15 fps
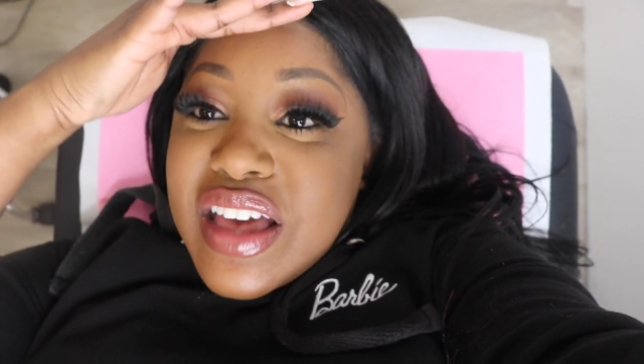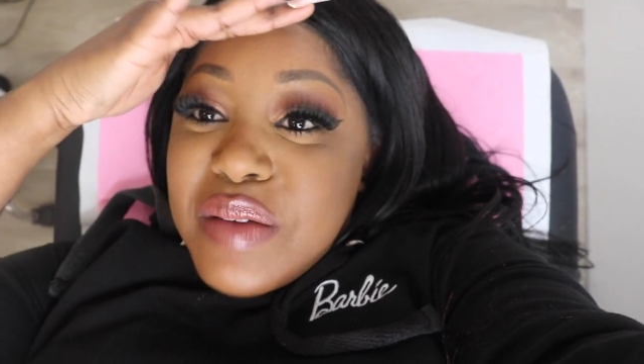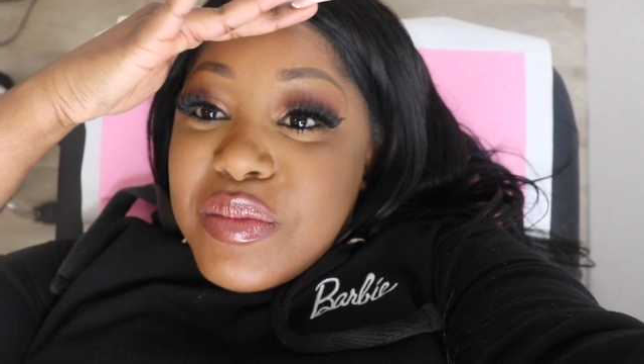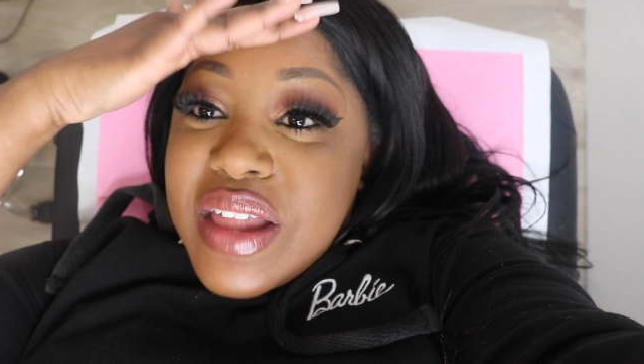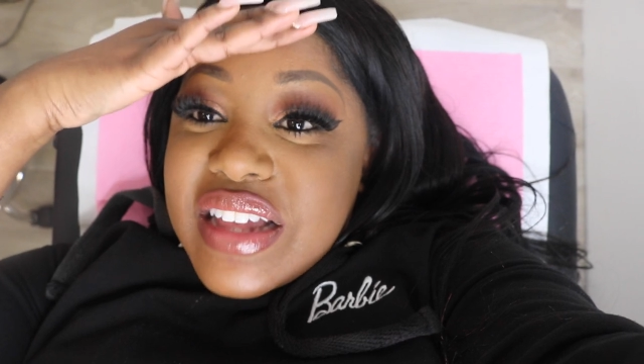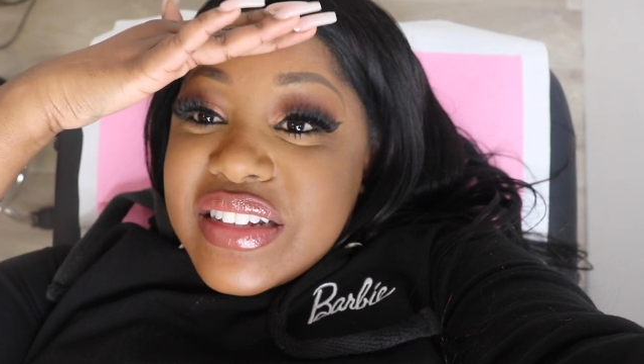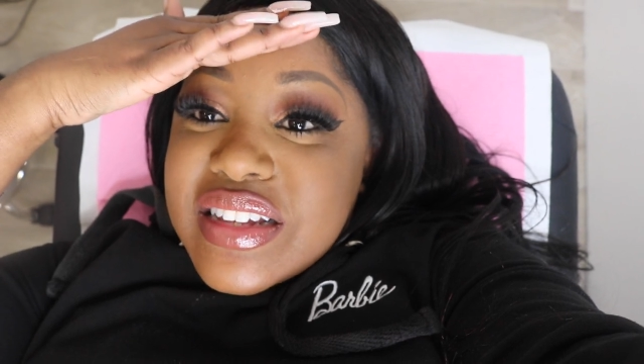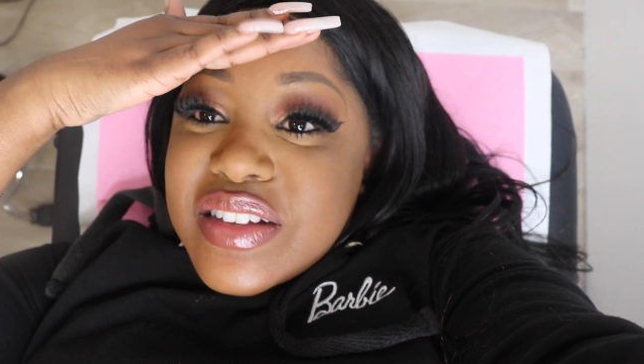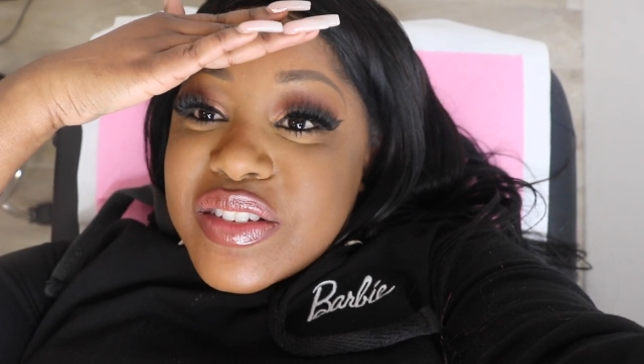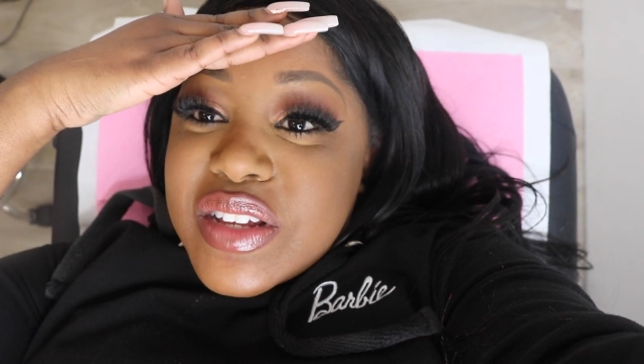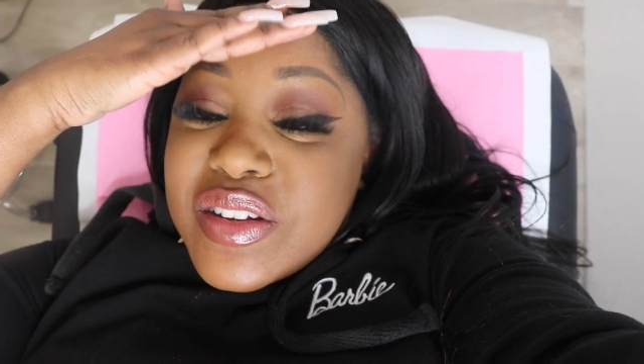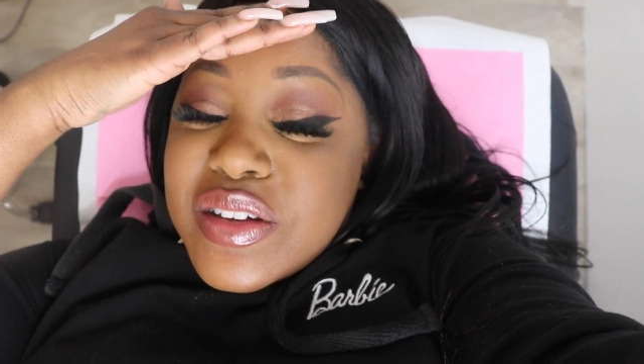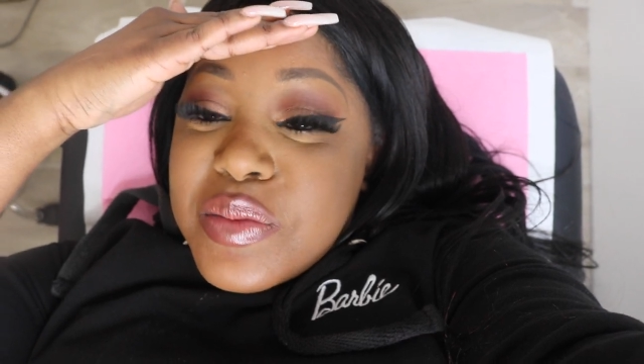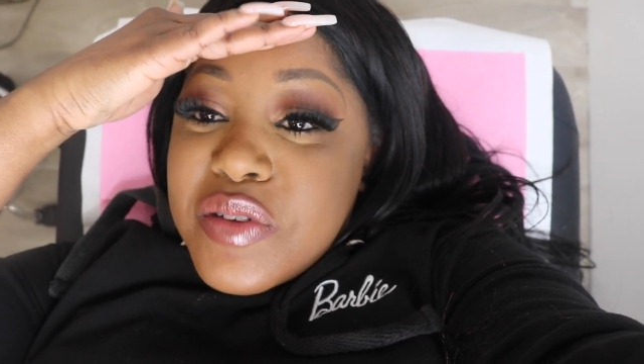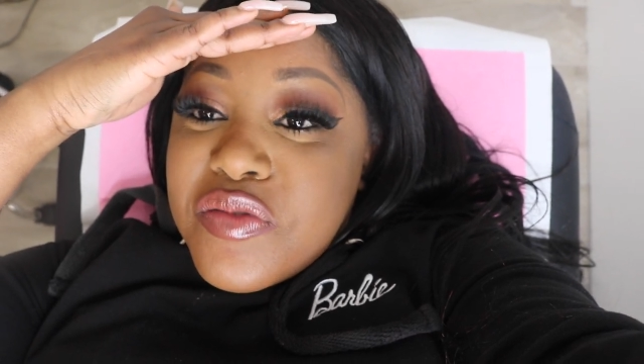I'm lying down, so
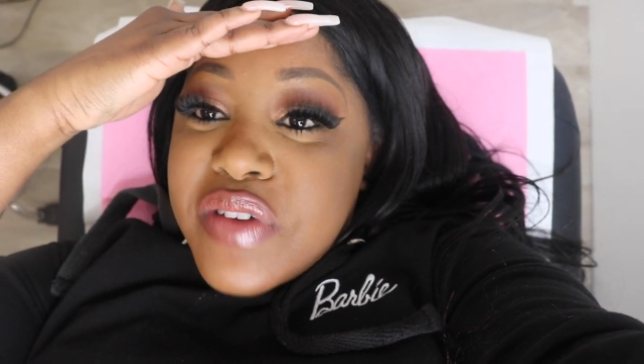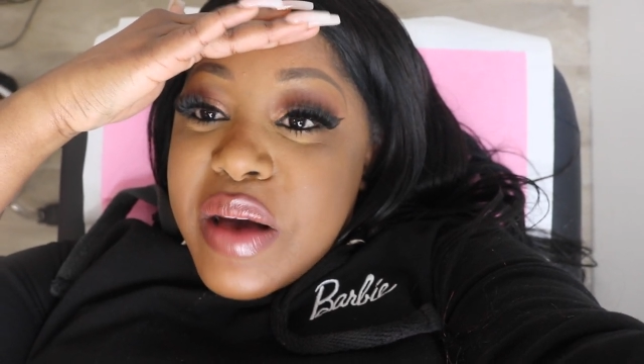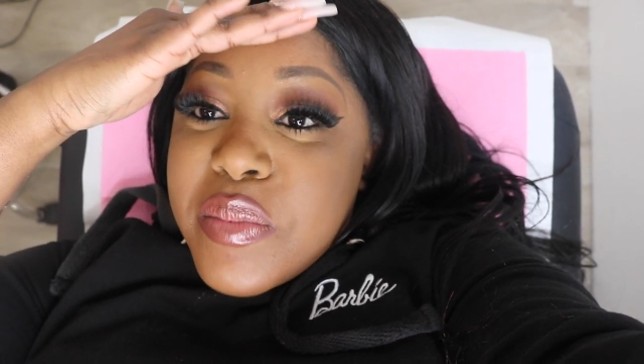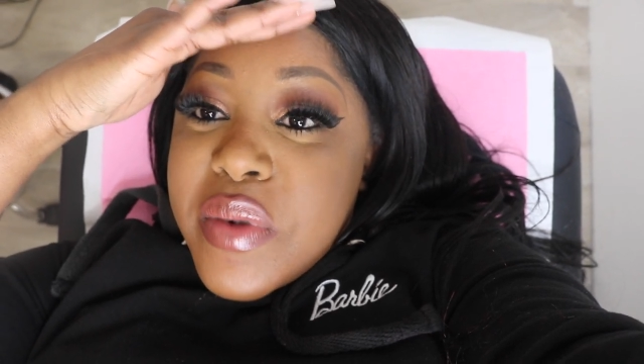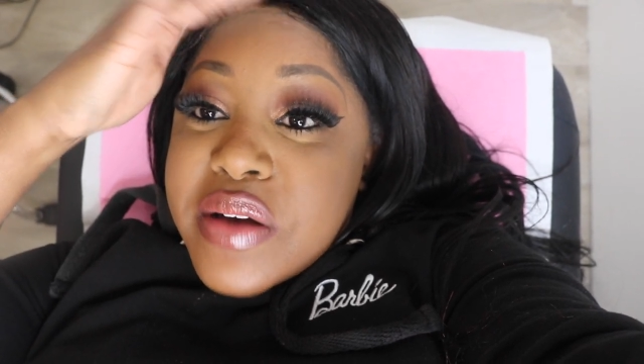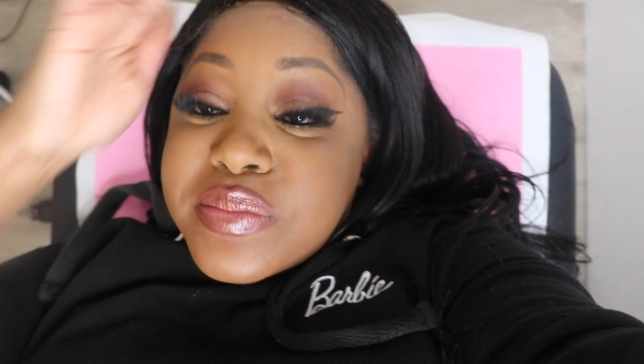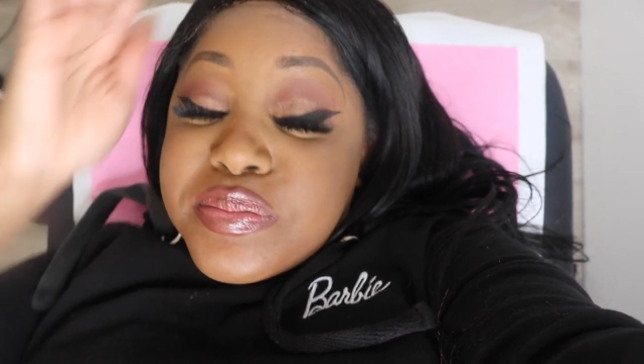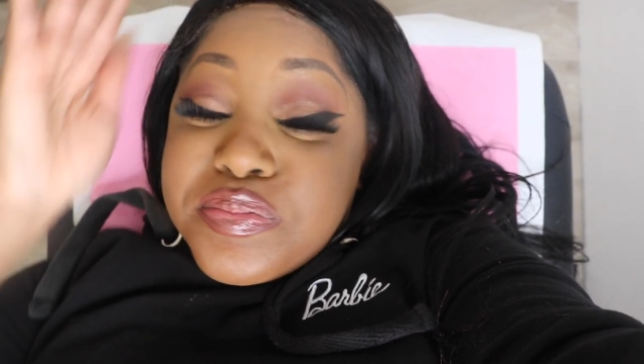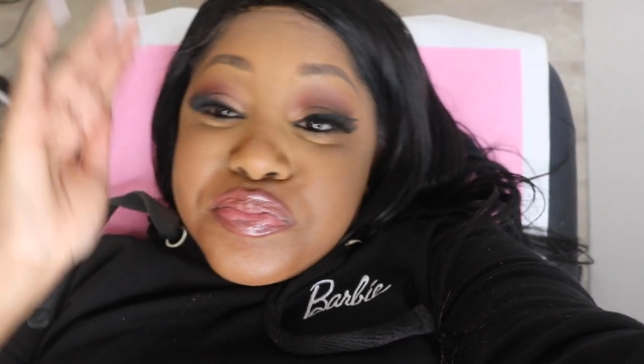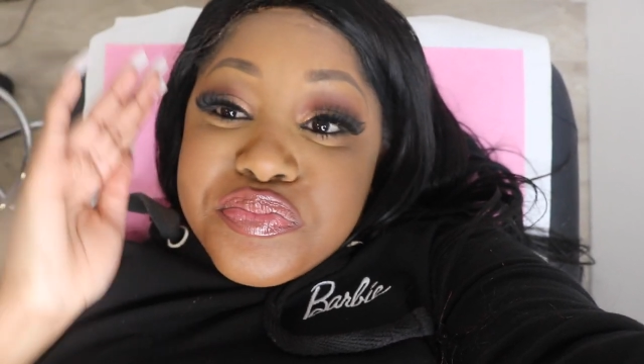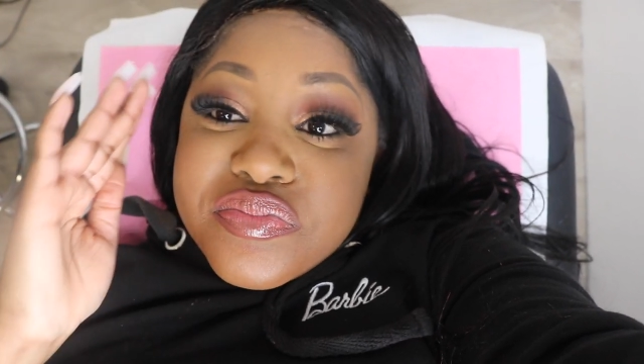I look a bit fat, but